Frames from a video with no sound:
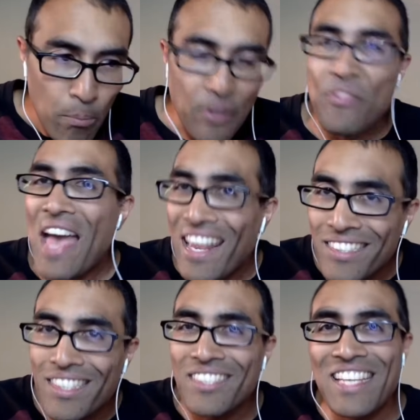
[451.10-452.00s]
But that
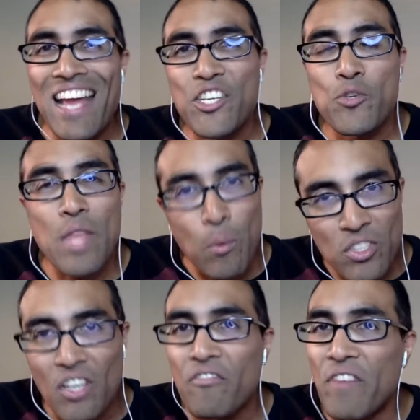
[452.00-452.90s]
is the statue that
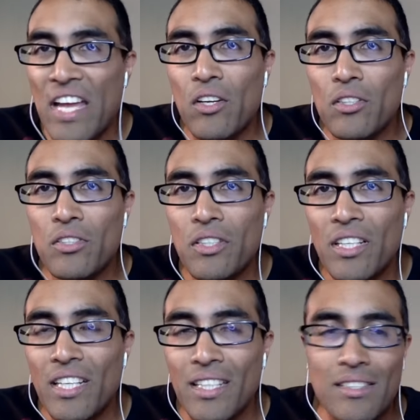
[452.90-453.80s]
was unveiled
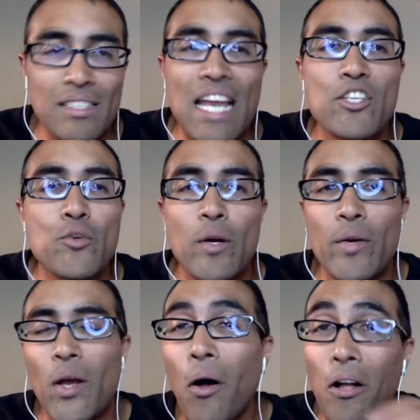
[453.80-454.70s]
in
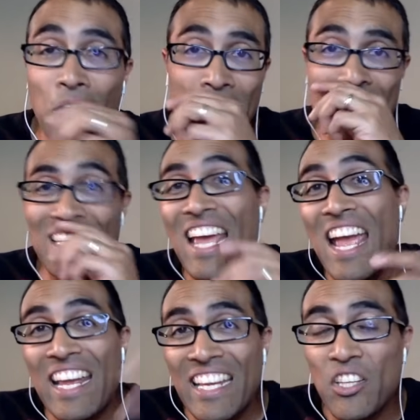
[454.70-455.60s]
Statuary Hall
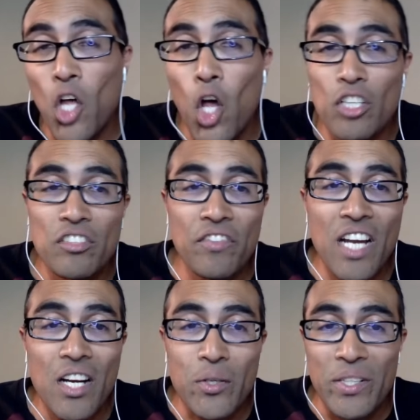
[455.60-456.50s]
today in the halls of
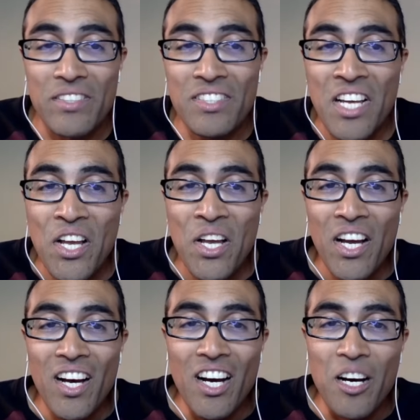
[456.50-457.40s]
Congress.
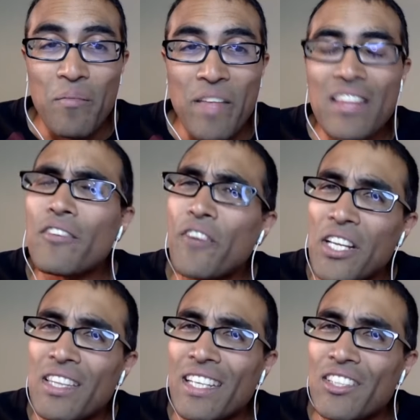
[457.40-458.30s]
And the
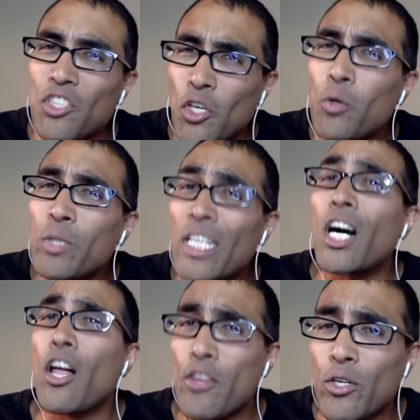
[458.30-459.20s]
funny thing is, you know who the
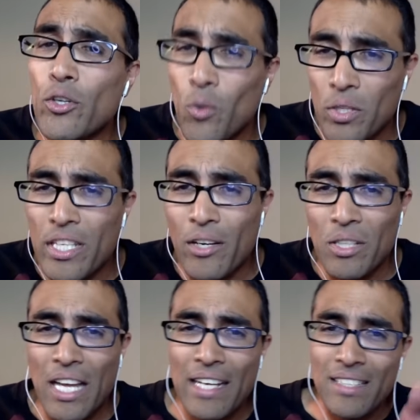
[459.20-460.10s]
other North
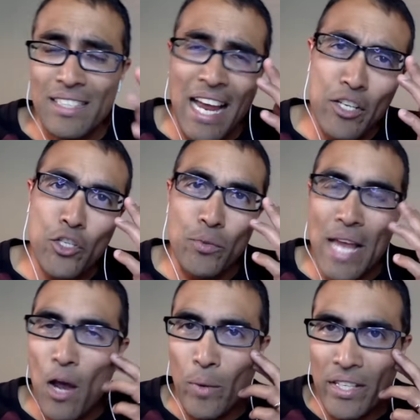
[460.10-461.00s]
Carolina statue
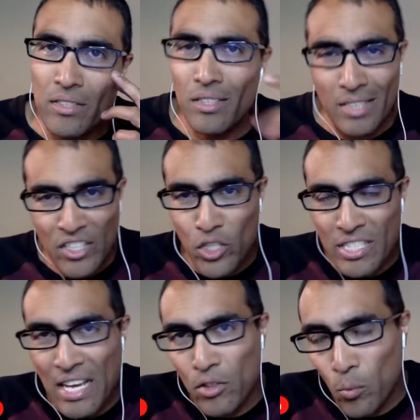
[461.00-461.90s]
now is? Because they
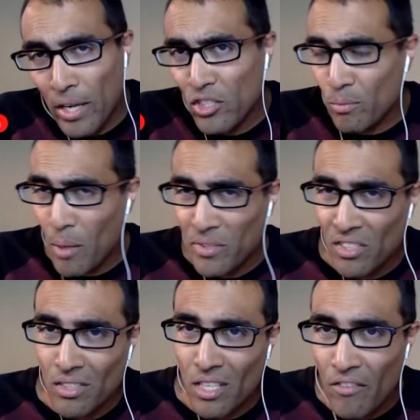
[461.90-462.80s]
took down the white
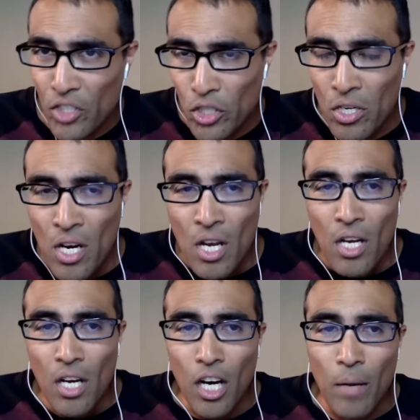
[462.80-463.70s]
supremacist governor.
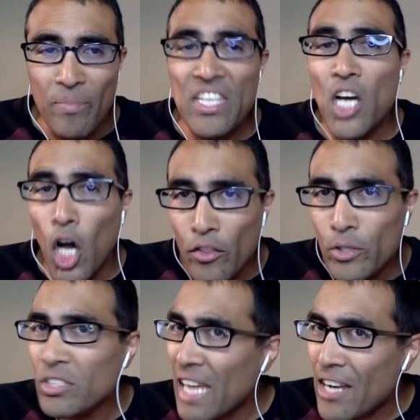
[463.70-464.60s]
The
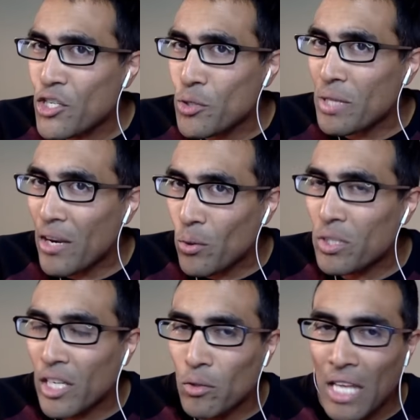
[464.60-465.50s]
other statue that
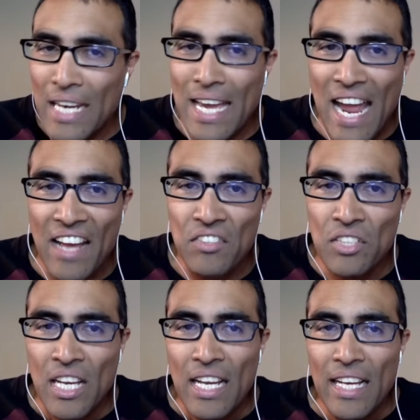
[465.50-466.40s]
North Carolina has
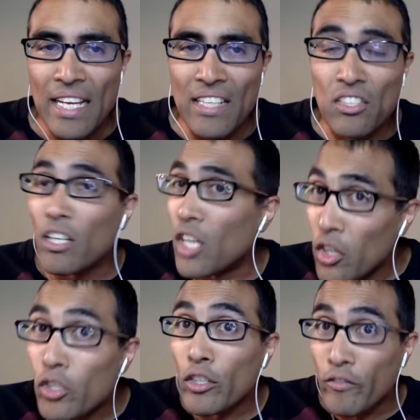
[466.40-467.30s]
is
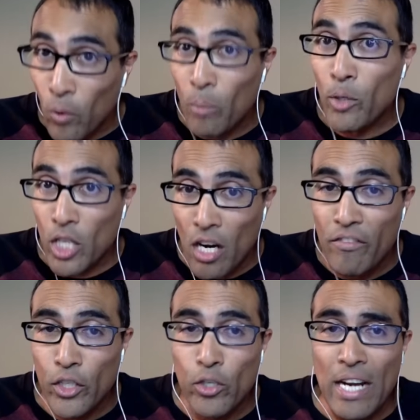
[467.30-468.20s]
another former
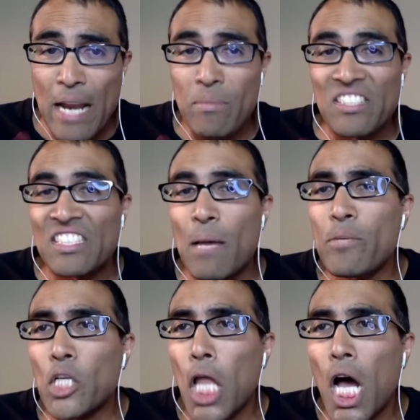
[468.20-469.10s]
governor named
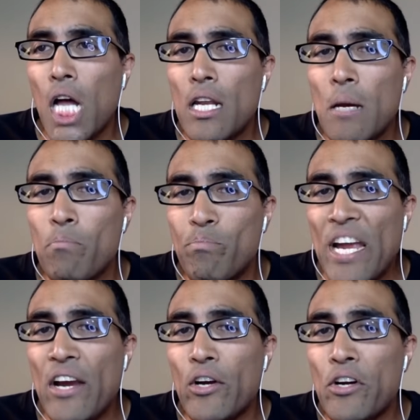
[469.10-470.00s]
Zebulon
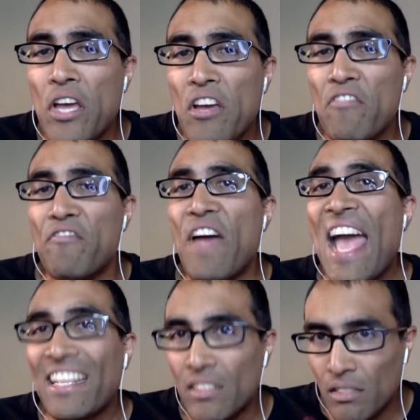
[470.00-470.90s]
Baird
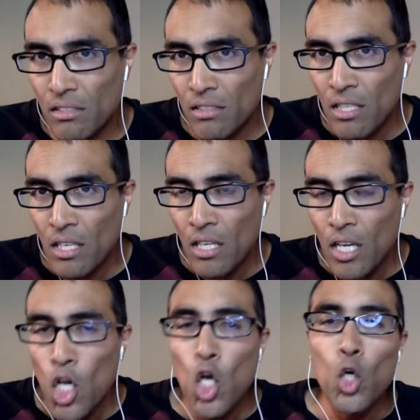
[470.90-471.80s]
Vance,
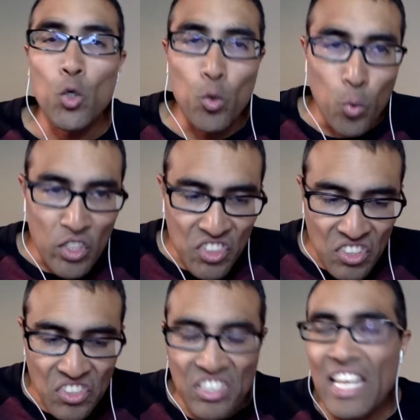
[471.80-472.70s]
who was a
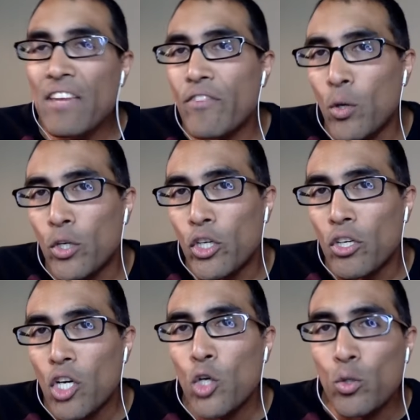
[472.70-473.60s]
slave
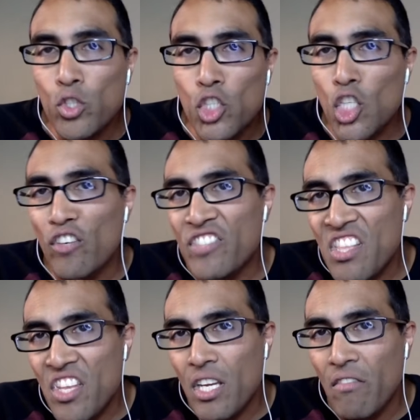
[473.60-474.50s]
owner who served
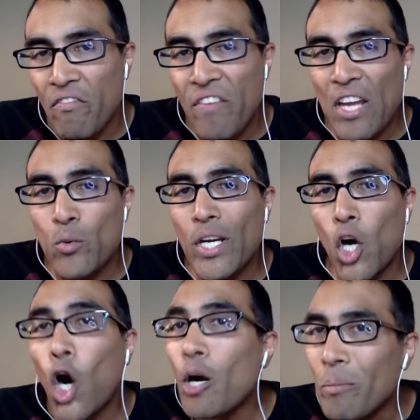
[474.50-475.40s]
in the Confederate
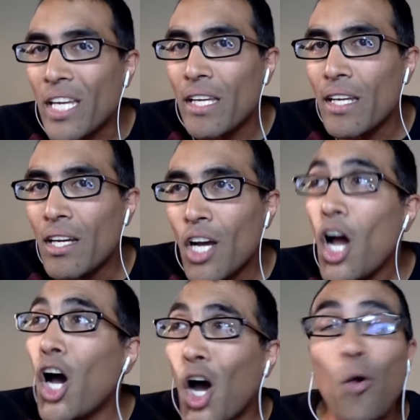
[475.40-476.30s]
Army.
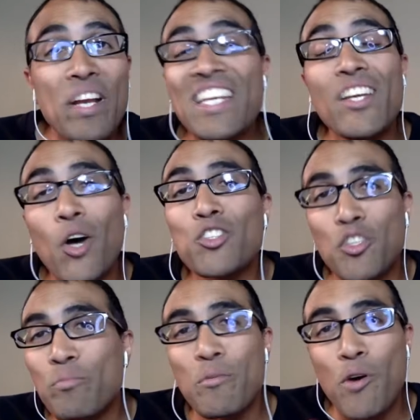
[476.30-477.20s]
Oh, and he
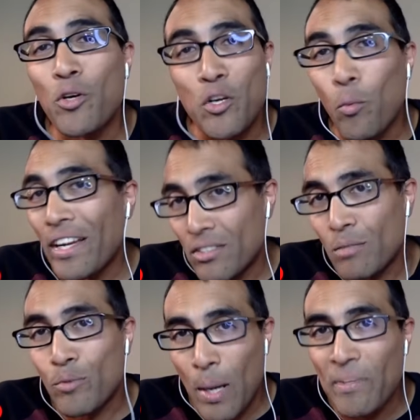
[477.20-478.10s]
also promoted white
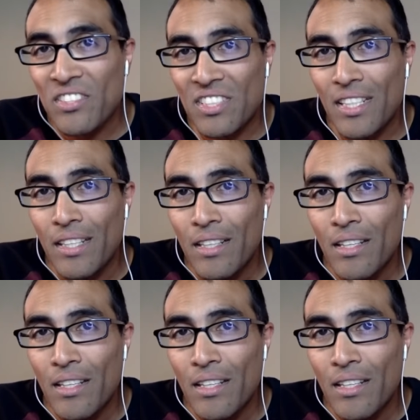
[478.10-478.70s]
supremacy,